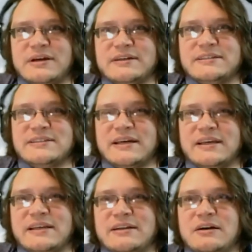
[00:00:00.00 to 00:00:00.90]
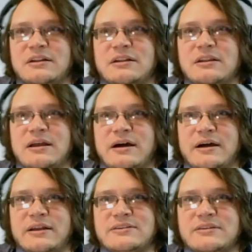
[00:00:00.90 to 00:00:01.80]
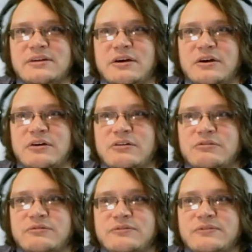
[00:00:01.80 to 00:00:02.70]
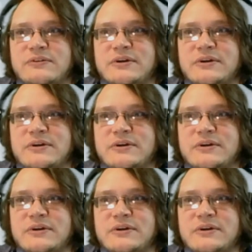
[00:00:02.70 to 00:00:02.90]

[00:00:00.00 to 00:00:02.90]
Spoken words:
assign a lot of